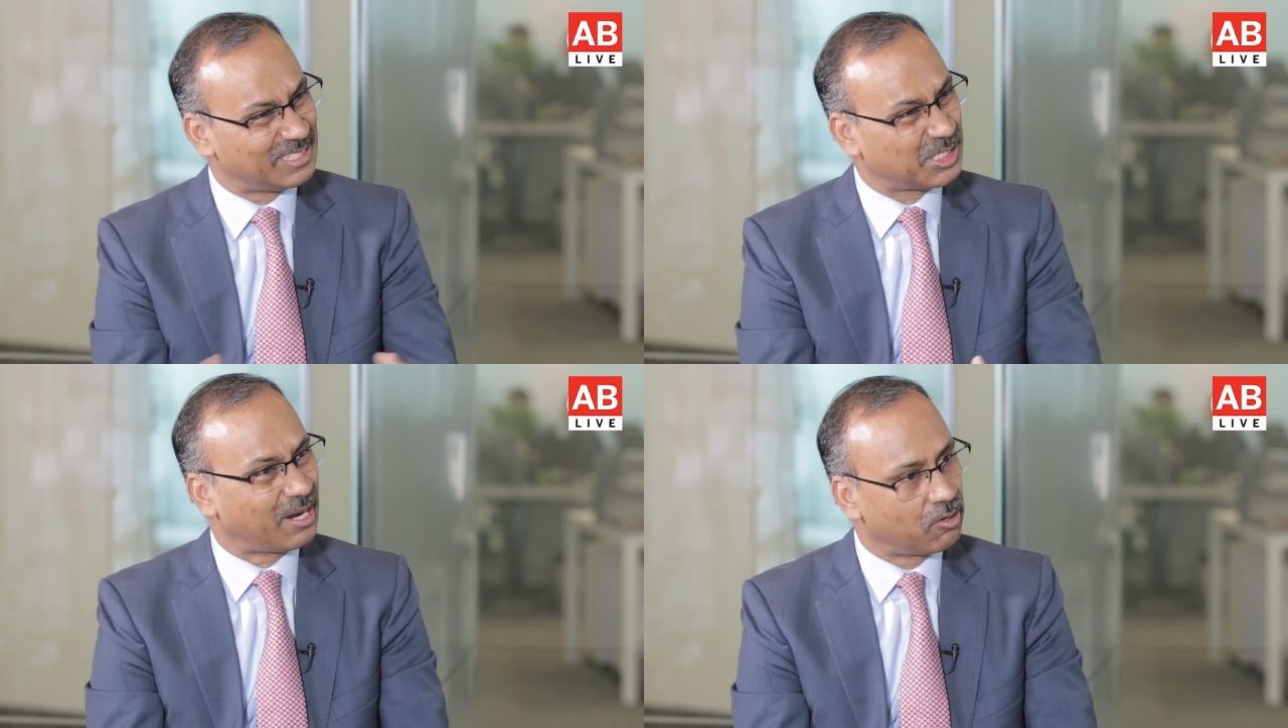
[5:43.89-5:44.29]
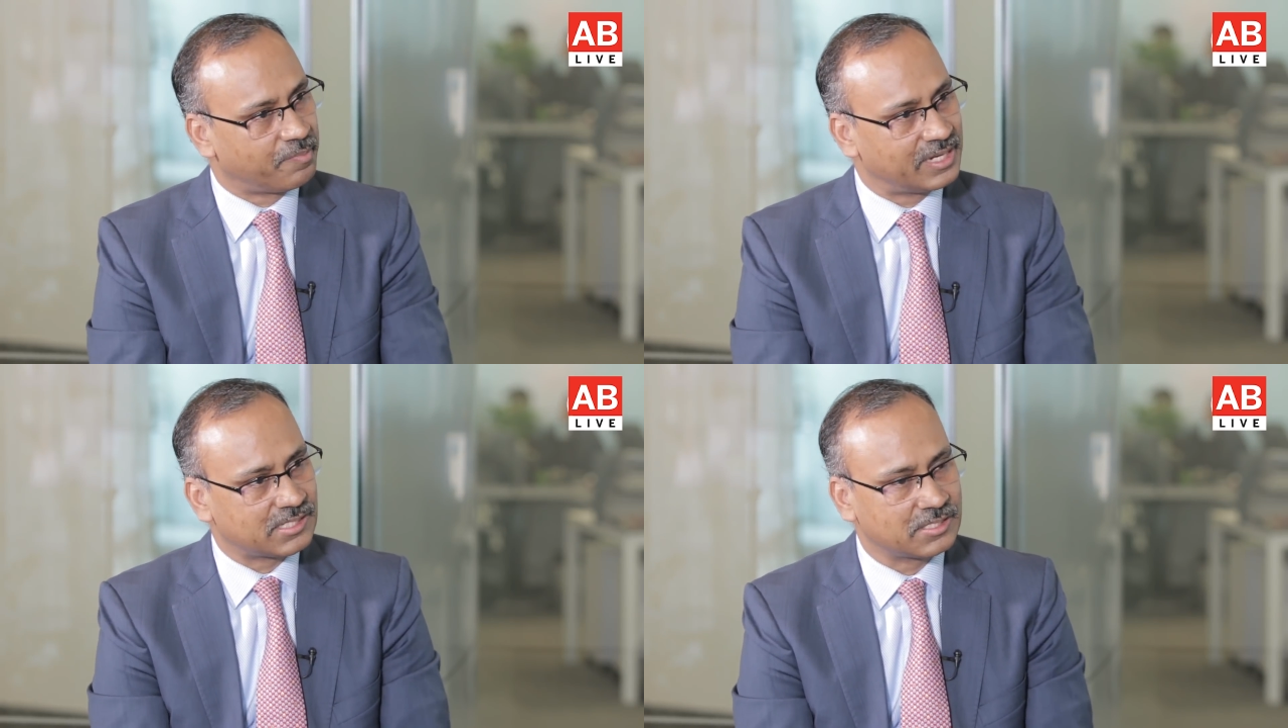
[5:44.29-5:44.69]
check-out
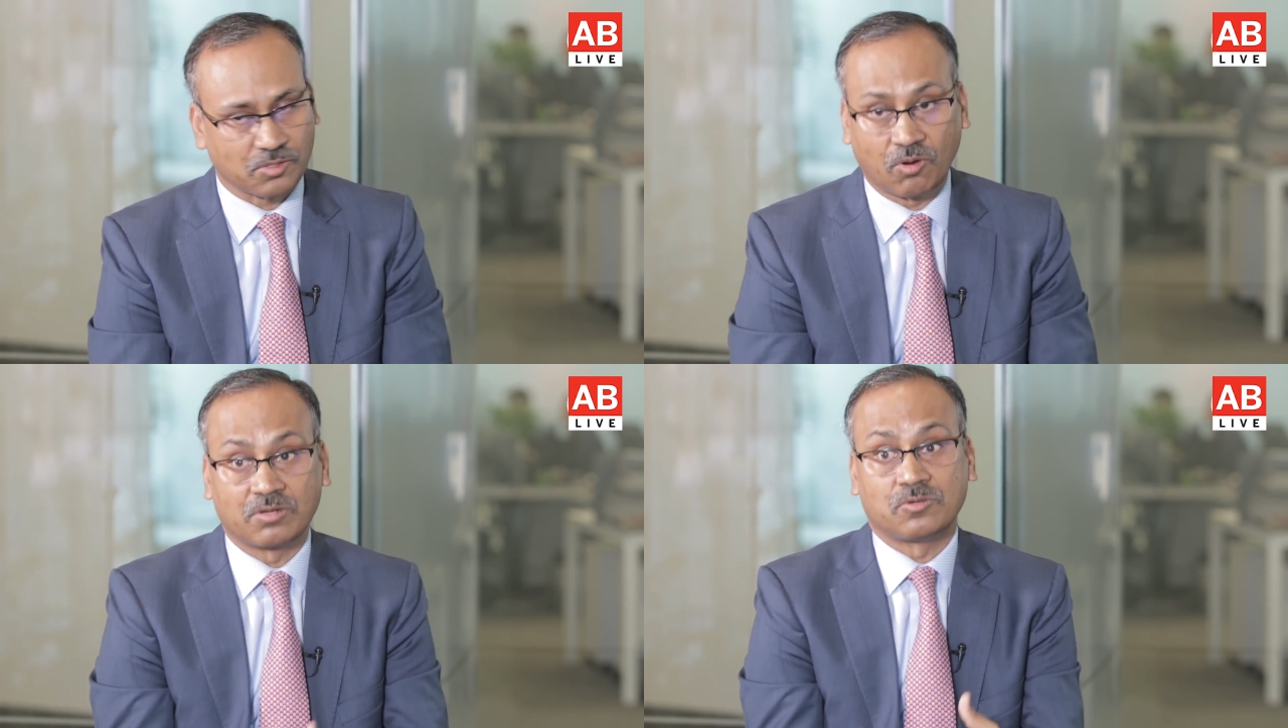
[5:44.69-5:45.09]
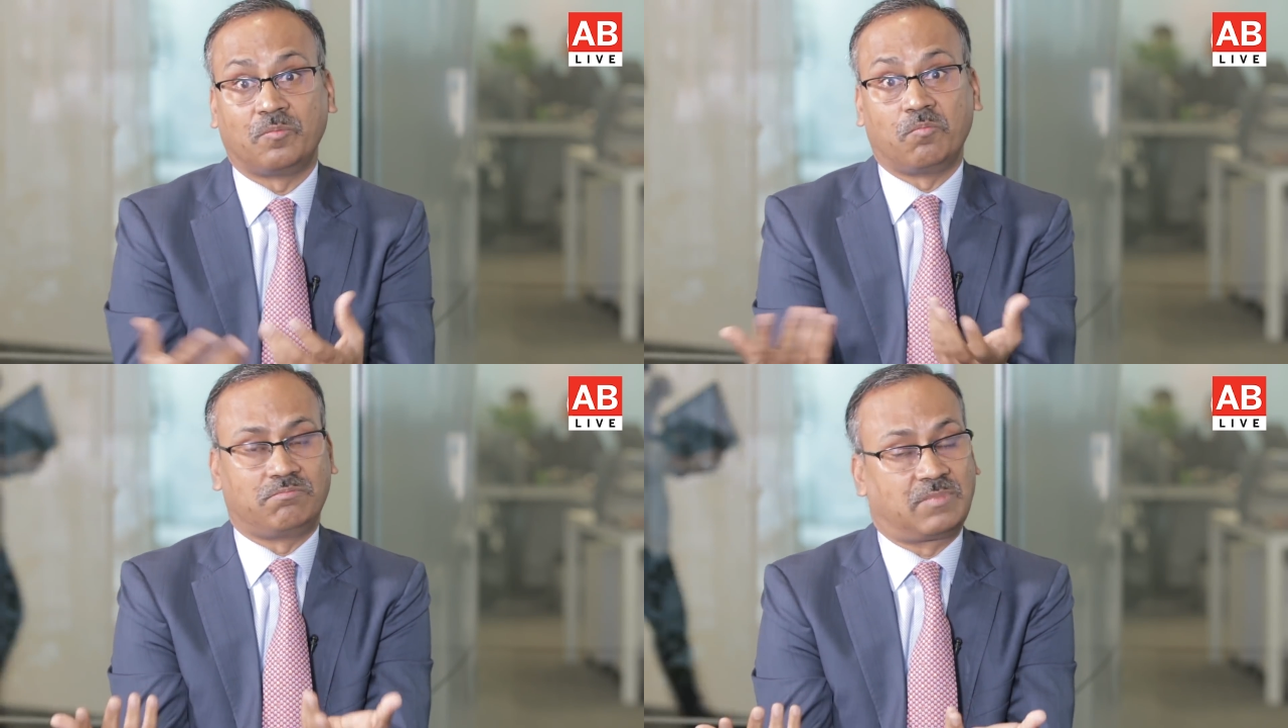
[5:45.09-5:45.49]
basis, or to
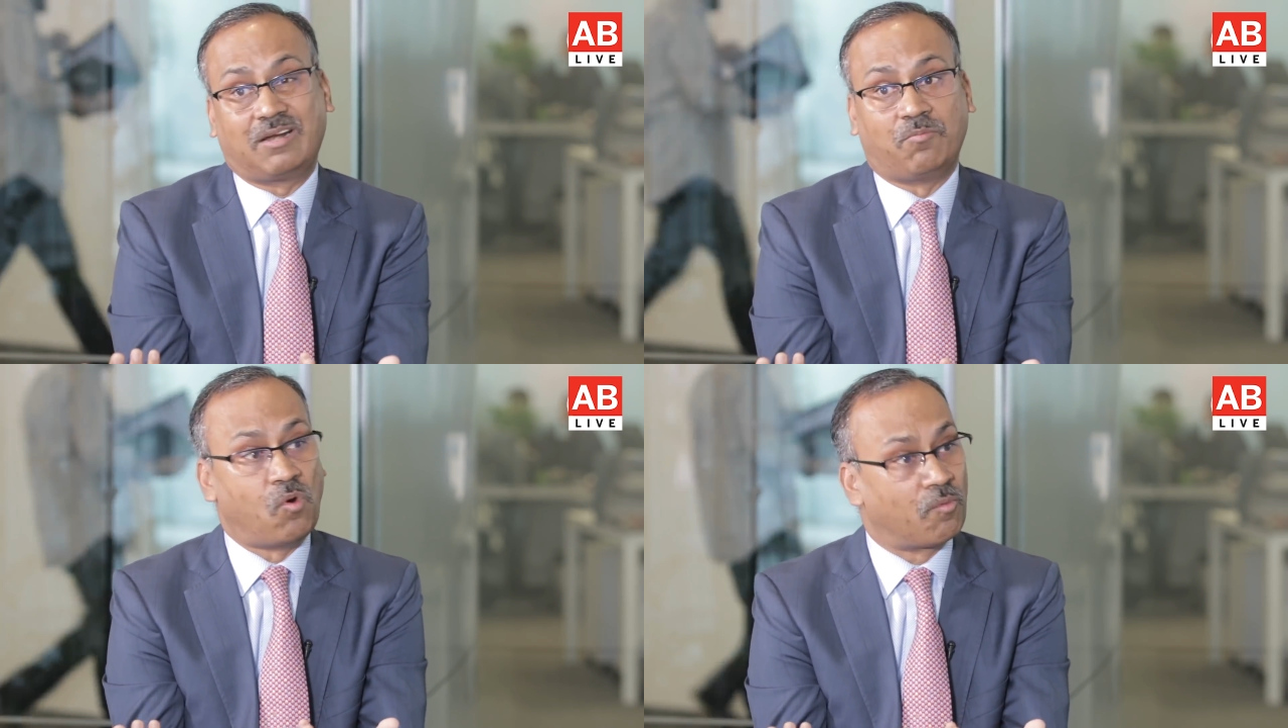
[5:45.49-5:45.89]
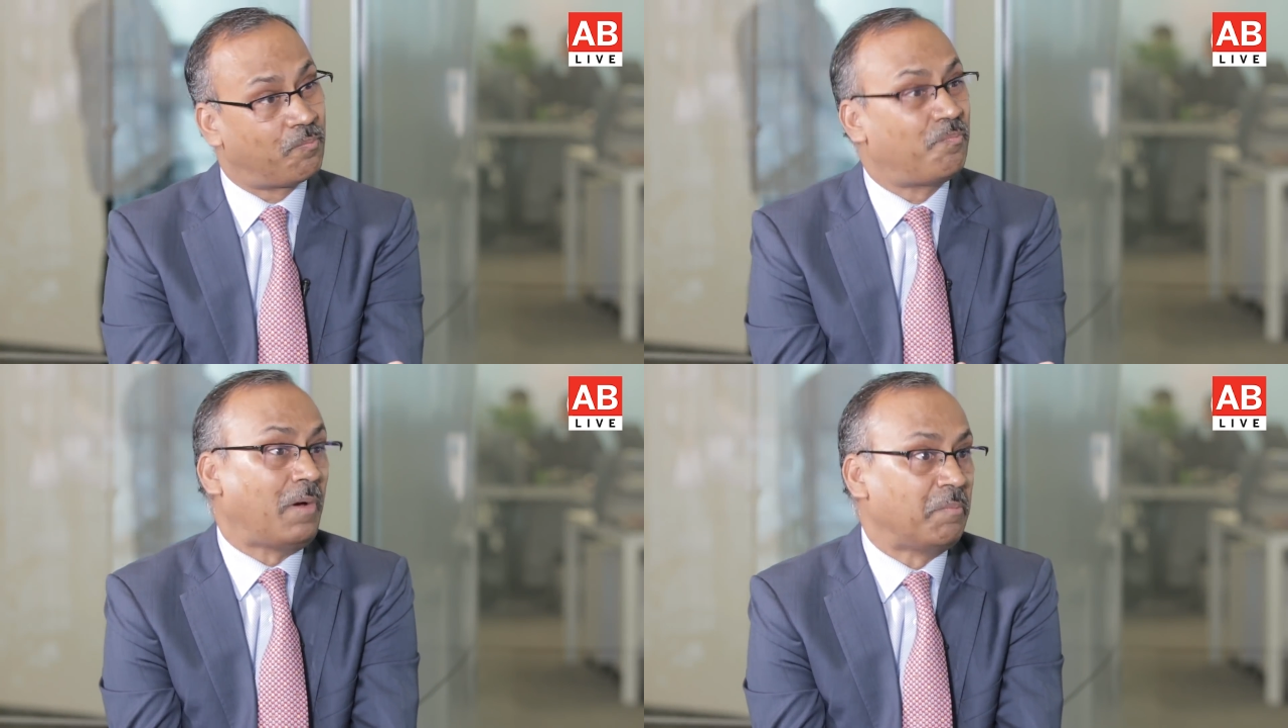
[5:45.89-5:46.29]
a kind of more
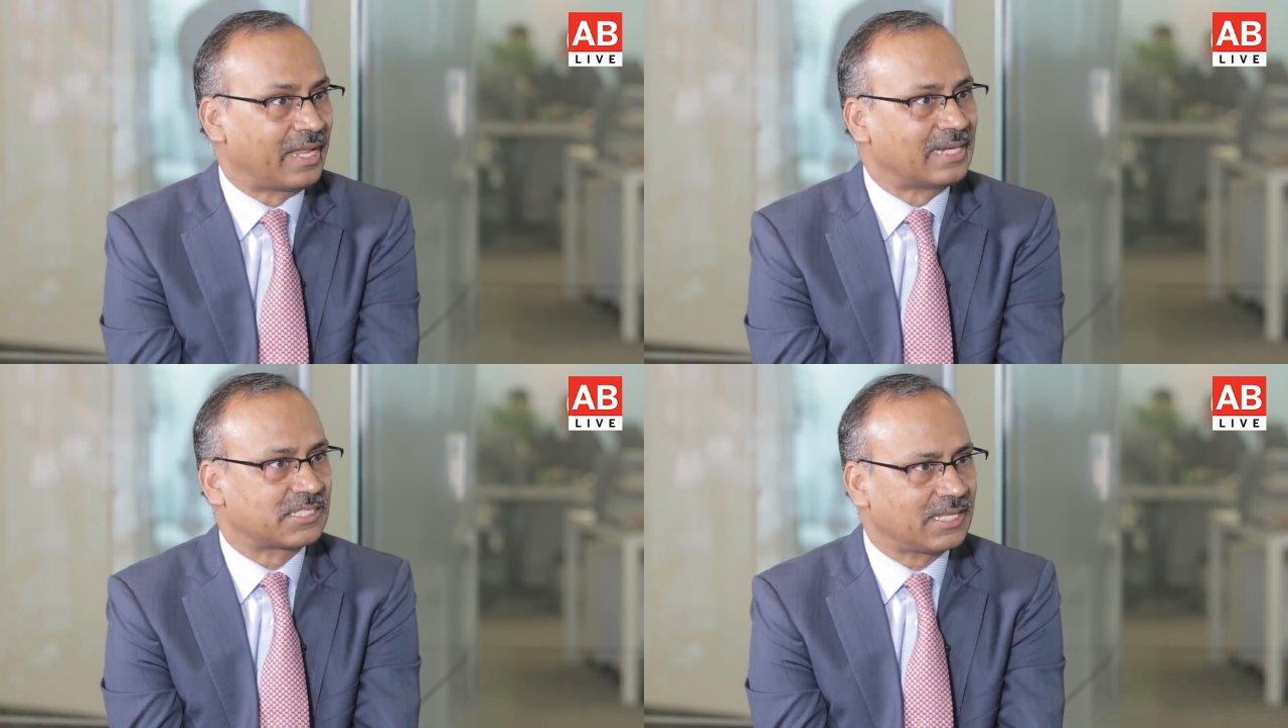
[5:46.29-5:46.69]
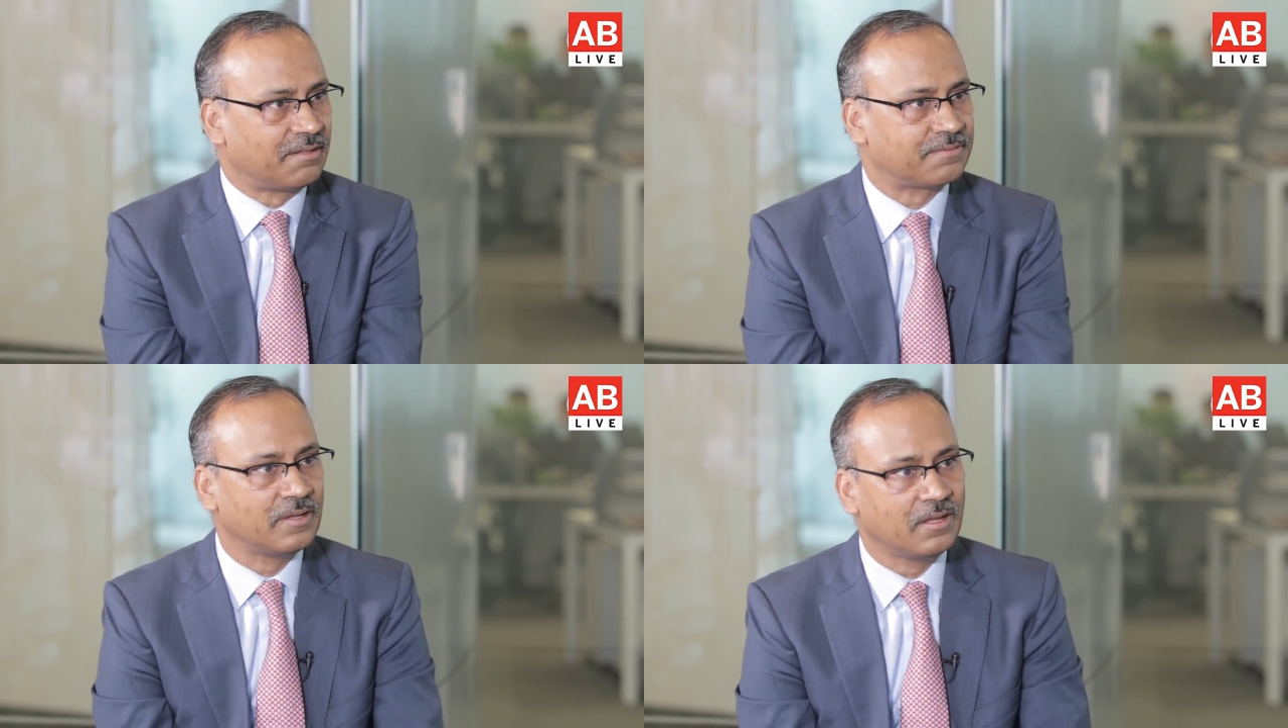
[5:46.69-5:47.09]
public itself.